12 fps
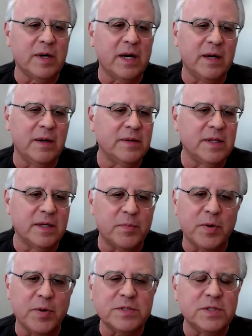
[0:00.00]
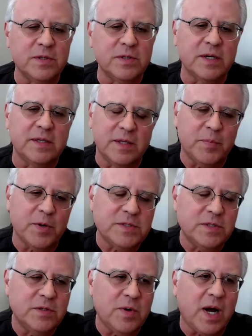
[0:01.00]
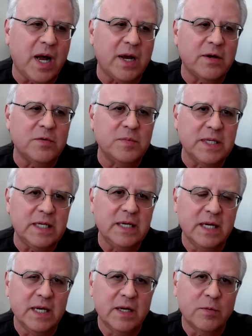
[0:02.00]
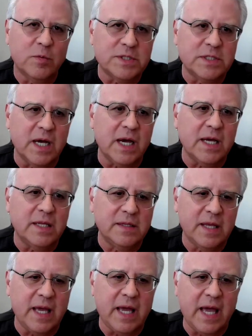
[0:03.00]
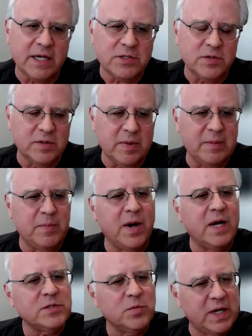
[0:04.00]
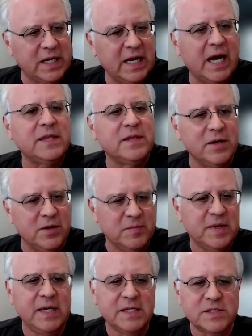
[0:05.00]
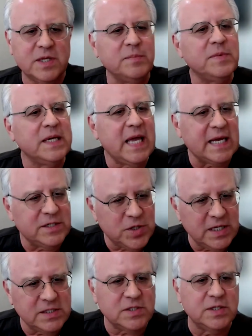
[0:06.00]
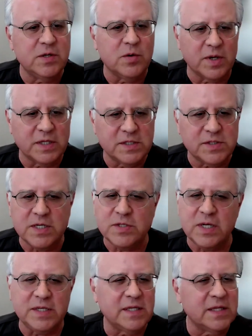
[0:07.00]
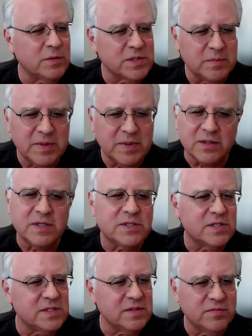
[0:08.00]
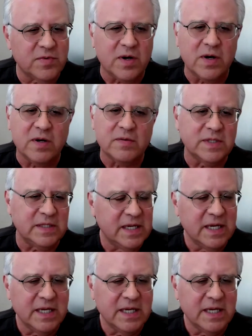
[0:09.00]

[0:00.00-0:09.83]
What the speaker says: the person who hired me was not actually my boss when I got there. Something had changed in the organization. I think there were some illnesses involved and